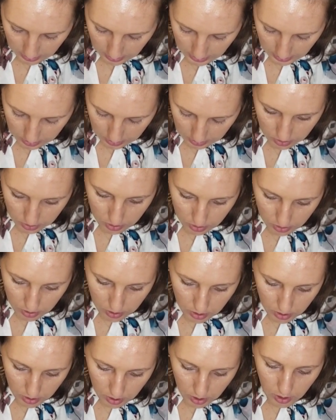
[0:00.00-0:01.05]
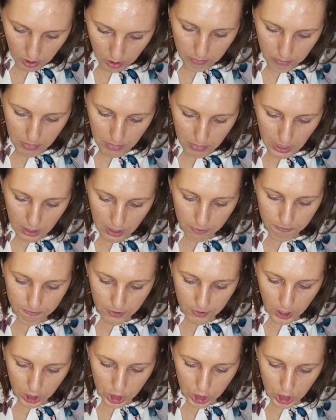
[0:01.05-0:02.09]
answer,
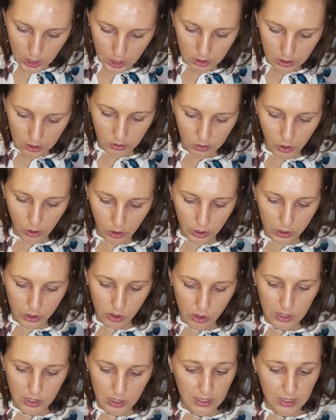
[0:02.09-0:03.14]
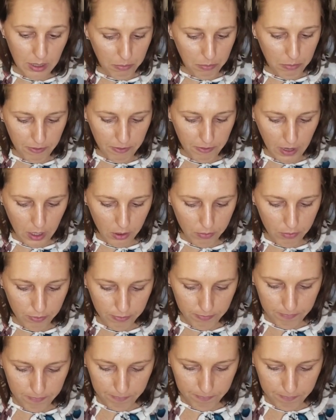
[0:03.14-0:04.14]
malfunctioning solenoid dump valve.